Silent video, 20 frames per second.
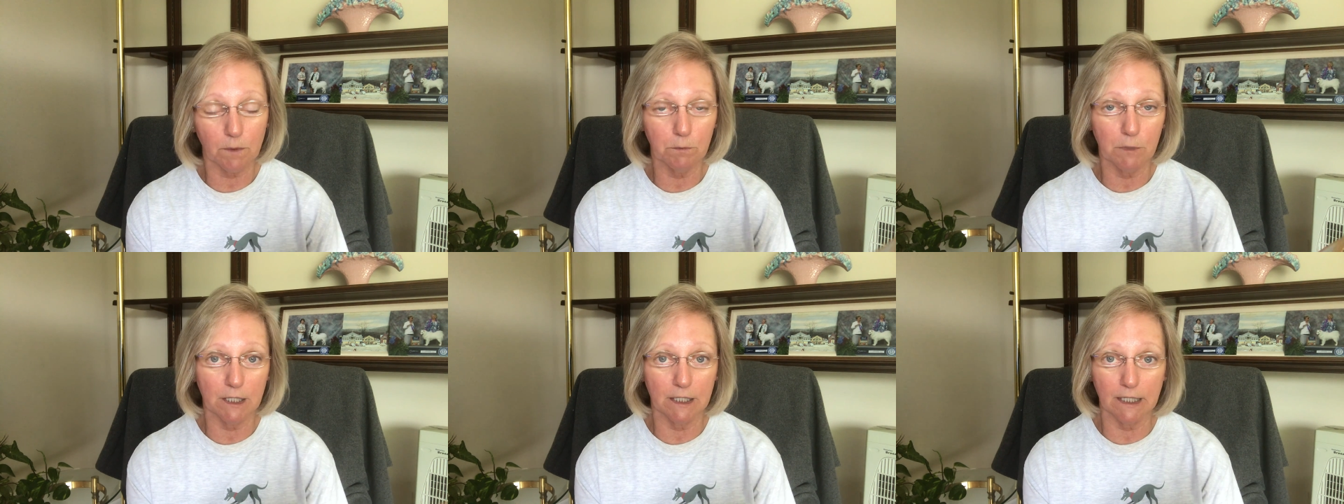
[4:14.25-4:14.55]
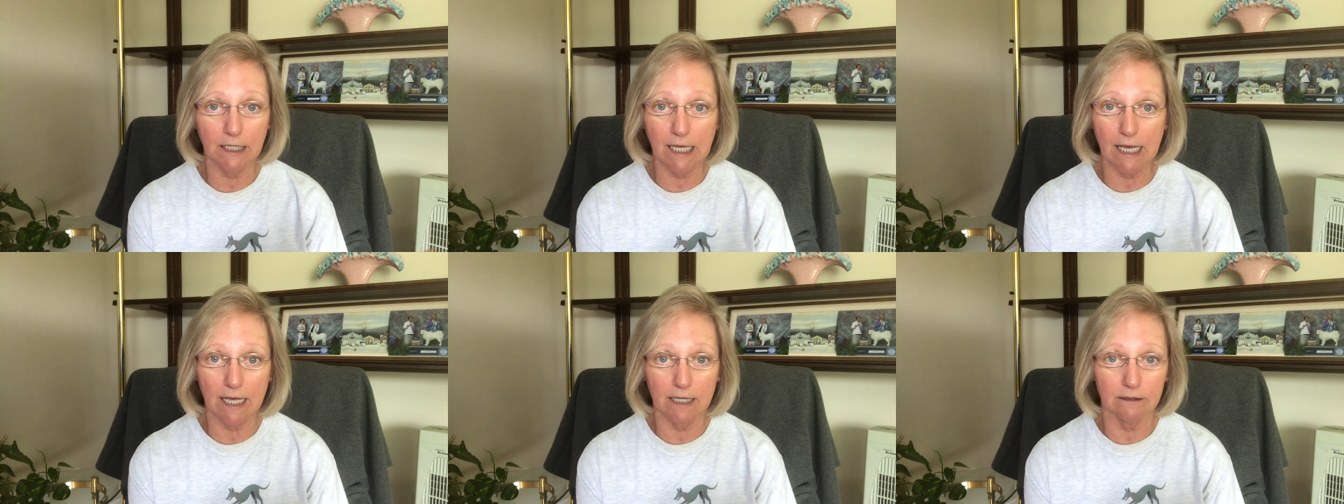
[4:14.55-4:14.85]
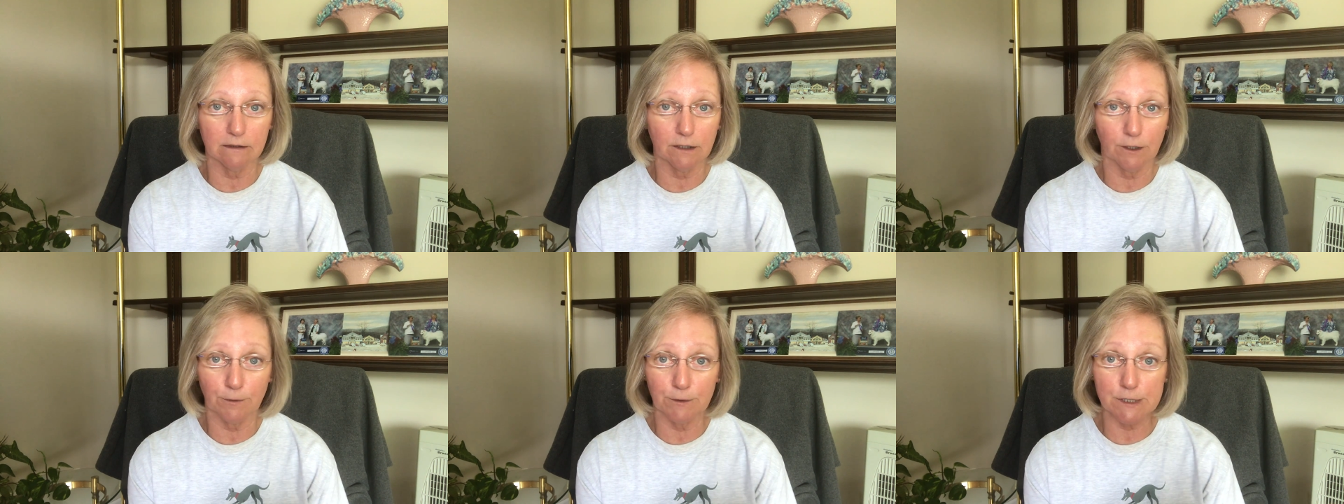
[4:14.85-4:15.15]
But
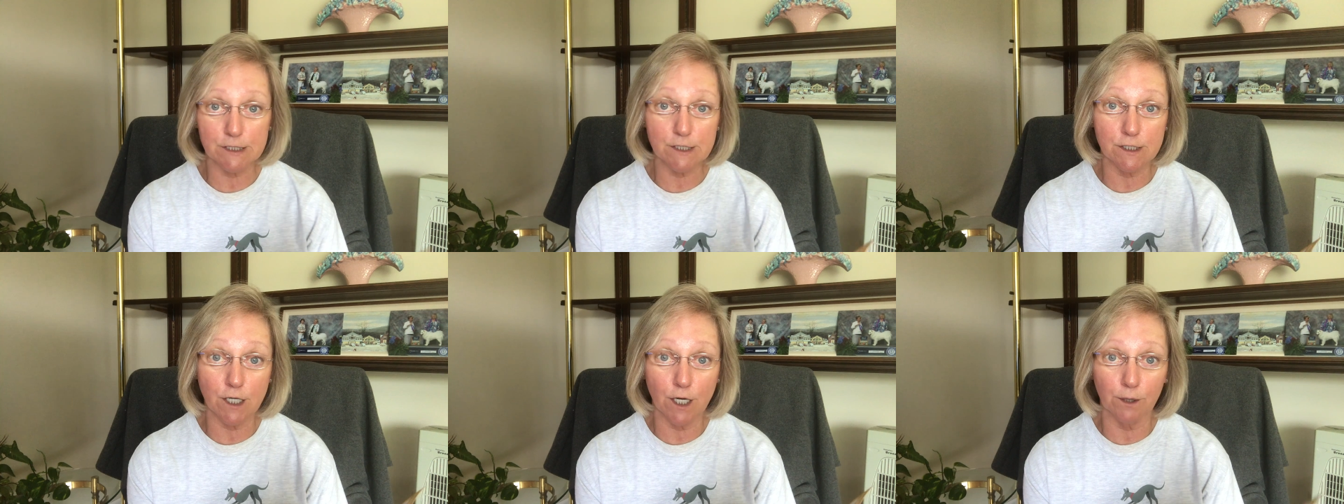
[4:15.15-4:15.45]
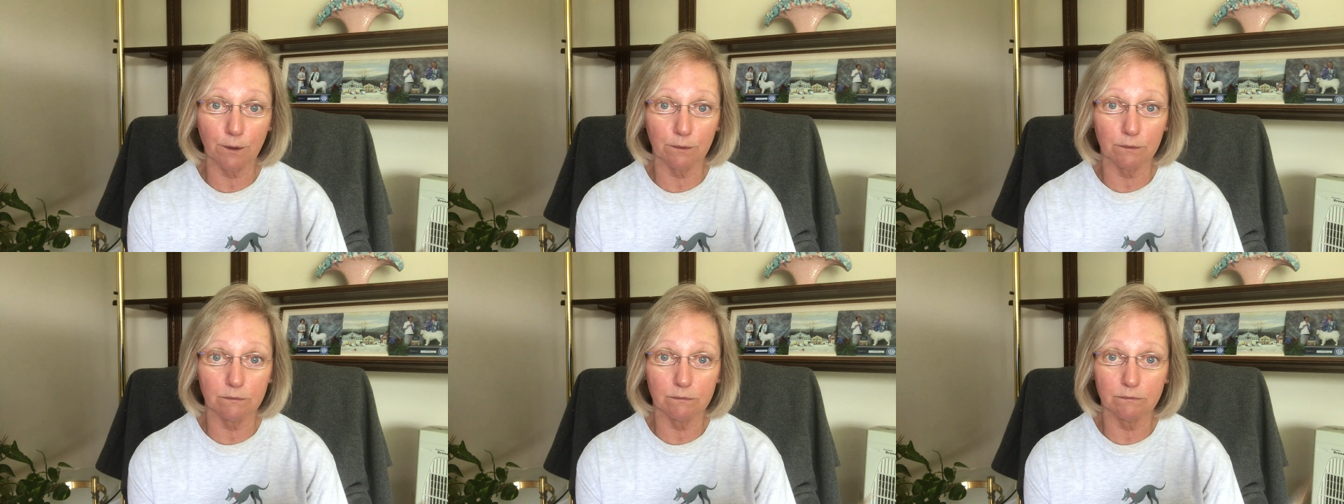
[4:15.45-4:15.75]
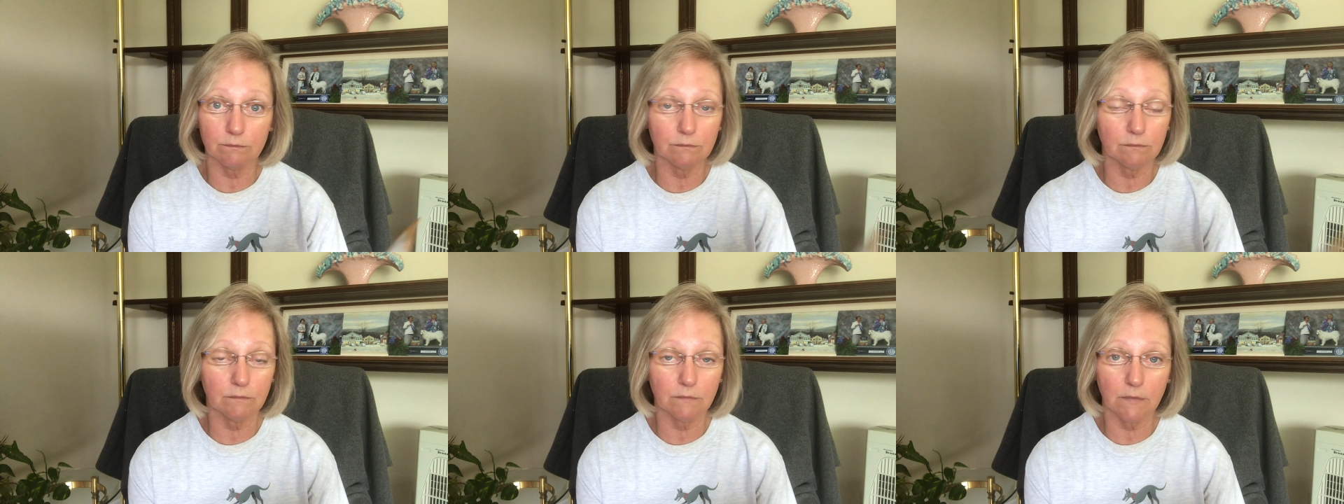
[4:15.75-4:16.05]
again, there was no,
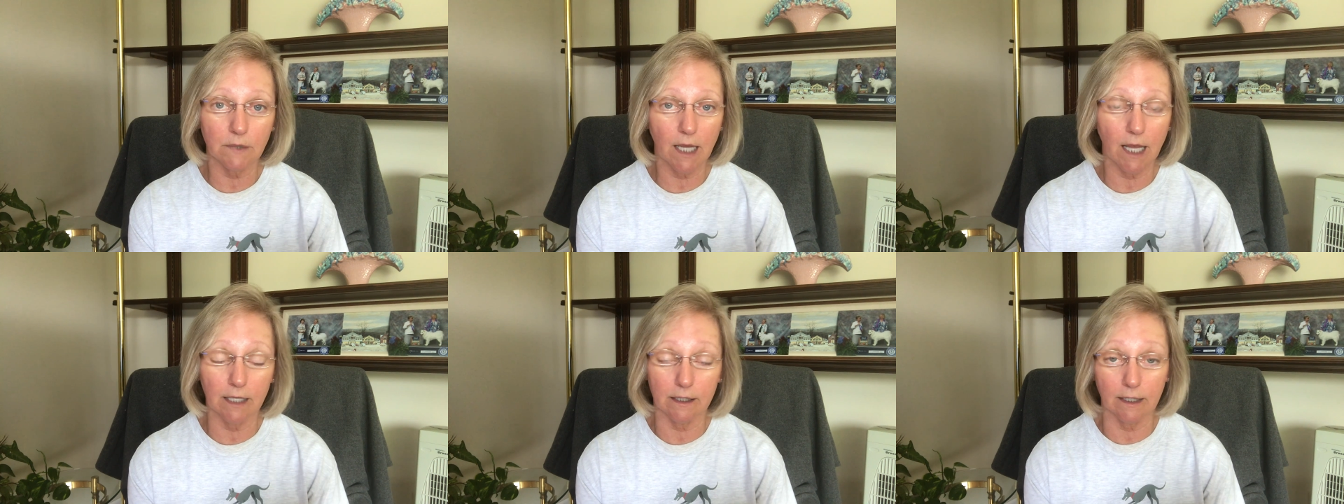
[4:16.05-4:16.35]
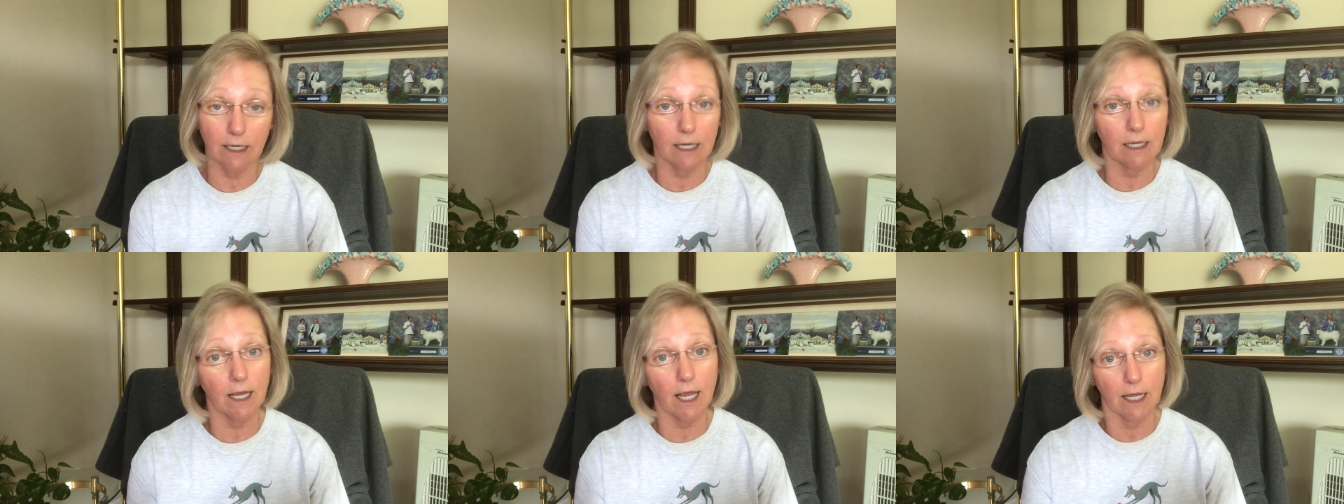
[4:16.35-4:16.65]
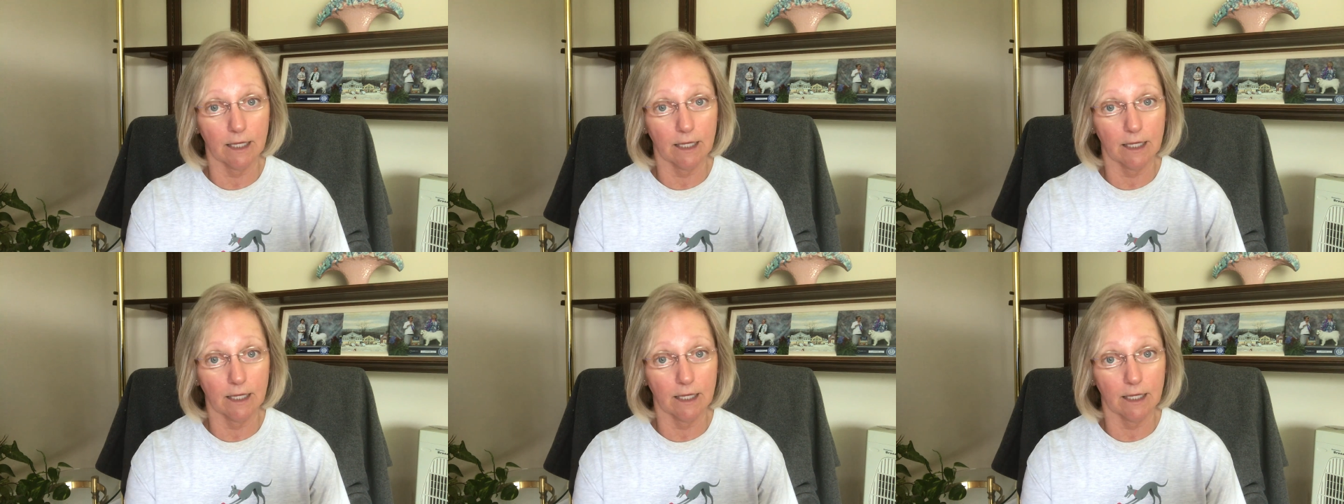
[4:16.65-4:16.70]
and